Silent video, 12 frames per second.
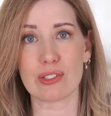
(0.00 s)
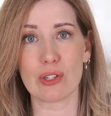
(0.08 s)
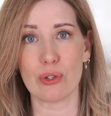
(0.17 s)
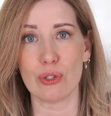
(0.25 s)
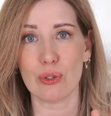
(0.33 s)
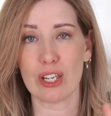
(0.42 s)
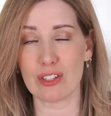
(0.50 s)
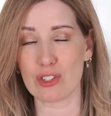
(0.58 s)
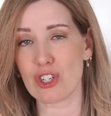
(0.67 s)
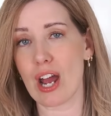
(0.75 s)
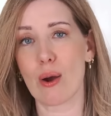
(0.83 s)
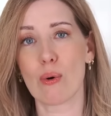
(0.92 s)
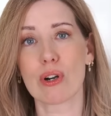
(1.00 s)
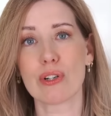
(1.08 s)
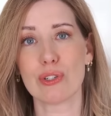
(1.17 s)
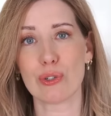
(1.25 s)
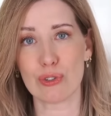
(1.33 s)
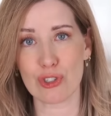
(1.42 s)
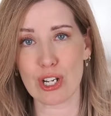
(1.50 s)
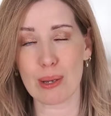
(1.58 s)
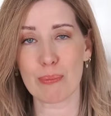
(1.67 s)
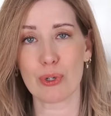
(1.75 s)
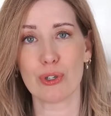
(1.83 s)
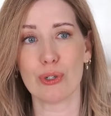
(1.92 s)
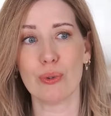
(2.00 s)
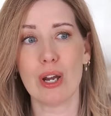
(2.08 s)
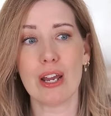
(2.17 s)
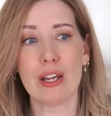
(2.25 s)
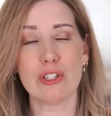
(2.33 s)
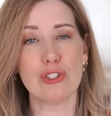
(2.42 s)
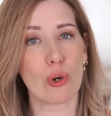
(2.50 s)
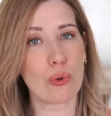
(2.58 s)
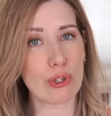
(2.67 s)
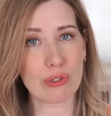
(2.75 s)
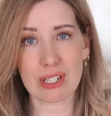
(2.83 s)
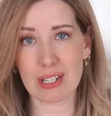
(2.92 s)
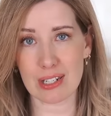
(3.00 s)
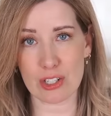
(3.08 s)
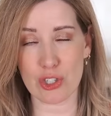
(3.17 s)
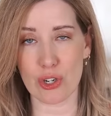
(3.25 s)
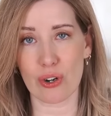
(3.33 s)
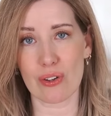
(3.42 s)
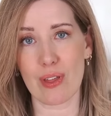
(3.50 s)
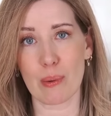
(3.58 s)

So you, in the shower, you use shampoo, don't use conditioner.